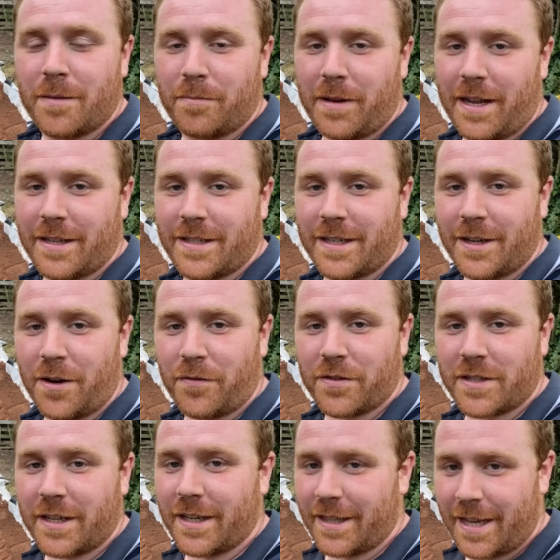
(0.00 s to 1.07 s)
planting,
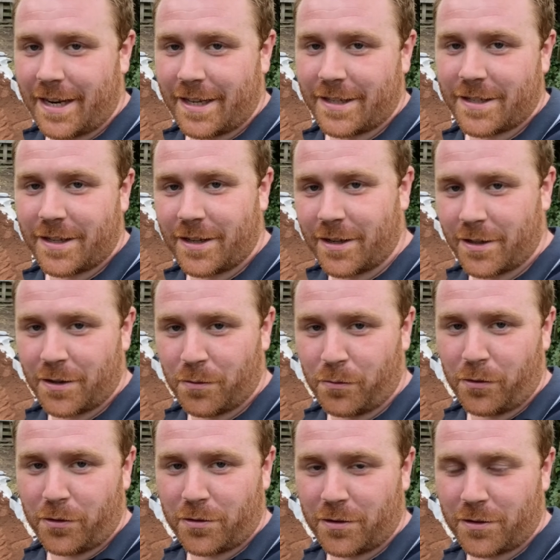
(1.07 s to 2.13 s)
obviously, and that is the
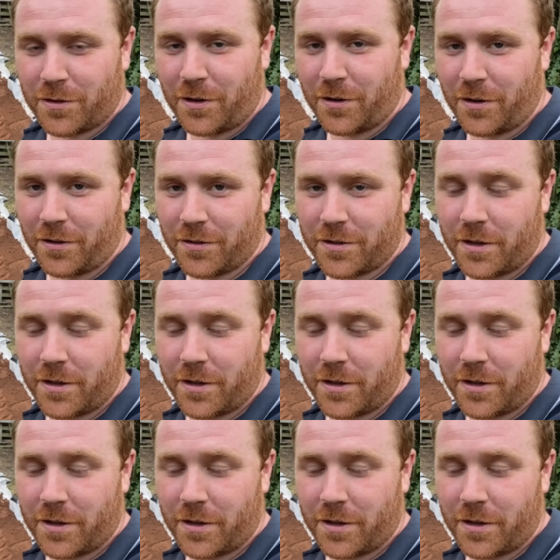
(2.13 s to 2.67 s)
water's gone on.